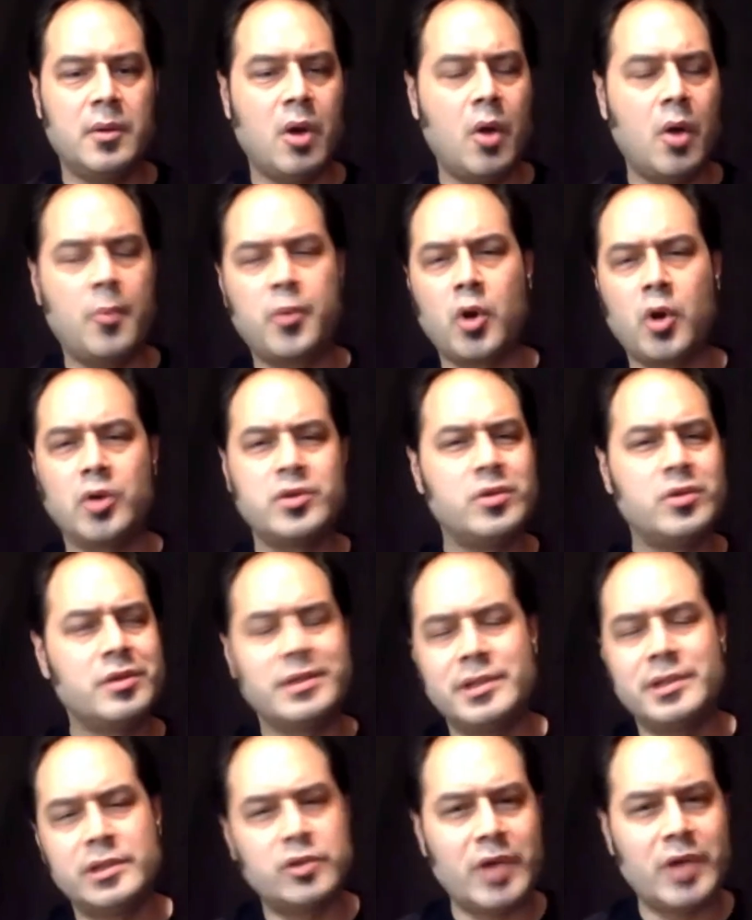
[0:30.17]
oh, Pro
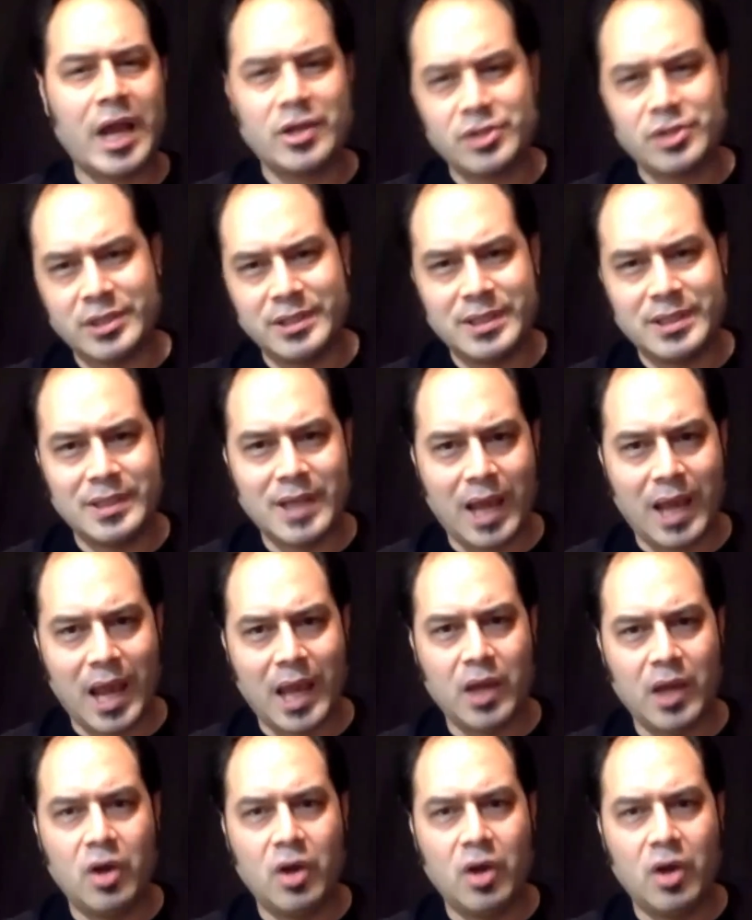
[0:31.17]
Tools is crashing today.